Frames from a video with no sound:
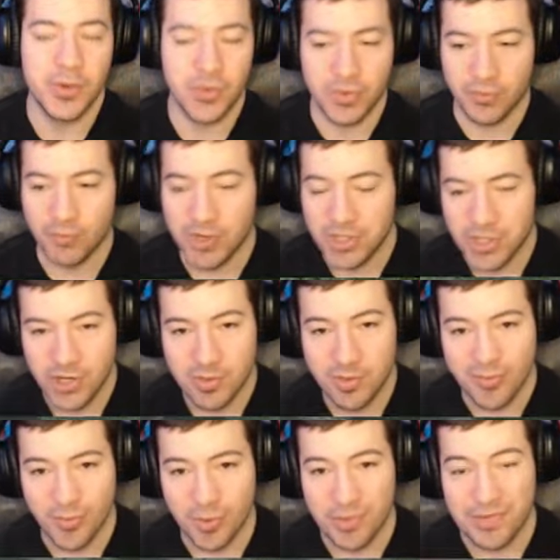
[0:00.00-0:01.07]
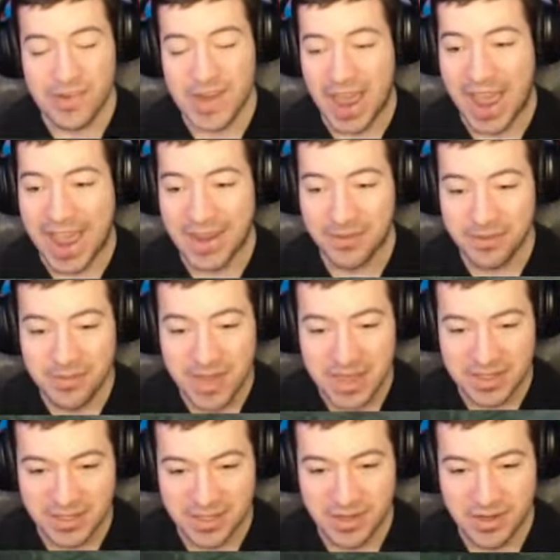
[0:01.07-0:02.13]
the original, before we even had it
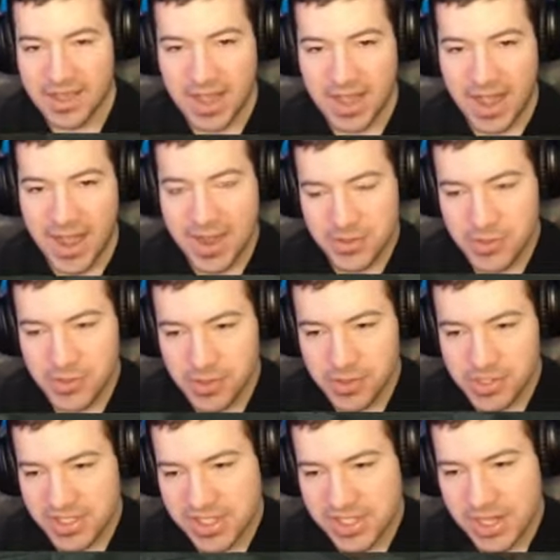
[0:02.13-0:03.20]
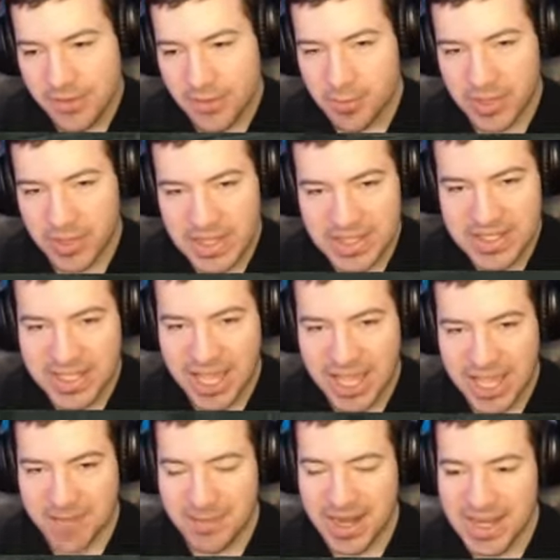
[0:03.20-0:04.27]
remastered, I truly just never played this
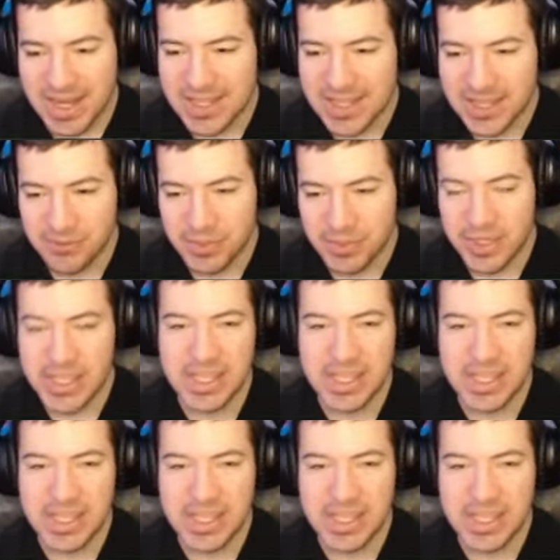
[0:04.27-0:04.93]
game and I didn't really